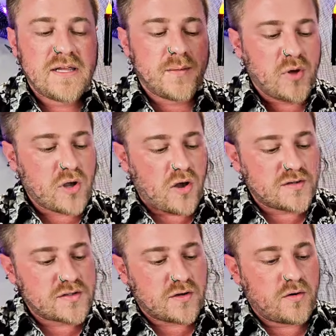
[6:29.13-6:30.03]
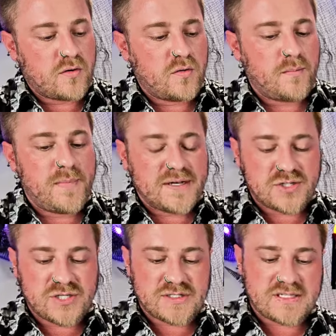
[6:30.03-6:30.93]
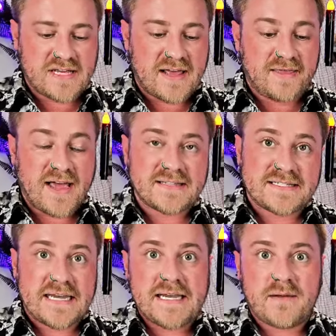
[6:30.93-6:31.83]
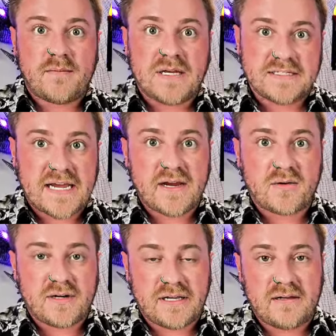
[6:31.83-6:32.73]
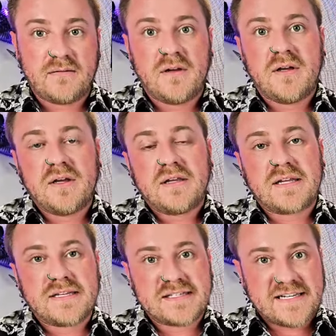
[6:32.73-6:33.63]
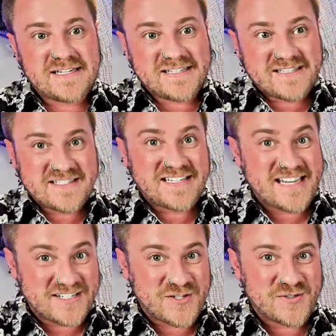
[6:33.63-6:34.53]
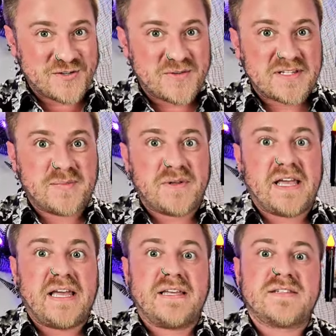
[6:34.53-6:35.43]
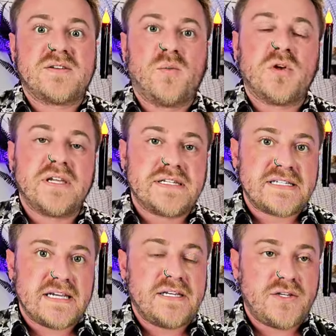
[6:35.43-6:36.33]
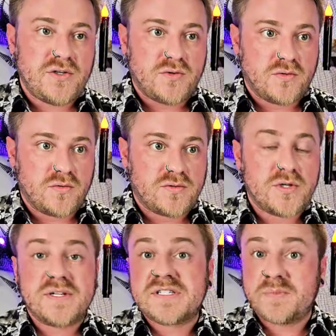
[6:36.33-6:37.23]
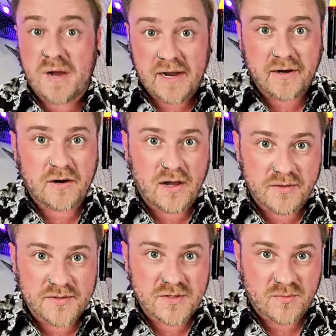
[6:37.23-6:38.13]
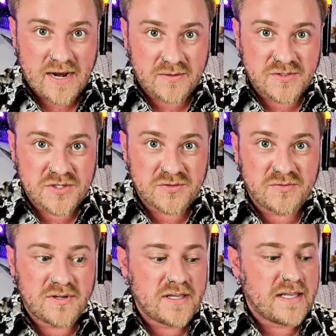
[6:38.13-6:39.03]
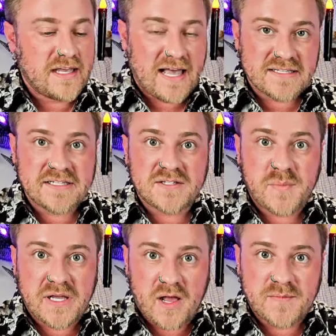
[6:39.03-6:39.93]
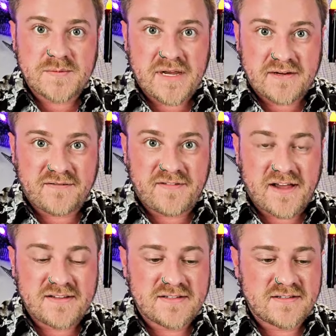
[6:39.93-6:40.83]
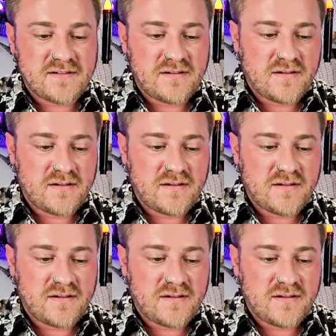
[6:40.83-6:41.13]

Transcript: The book also mentions that that same integrity that is needed to get you to this place will continue to inspire others around you as this becomes manifest.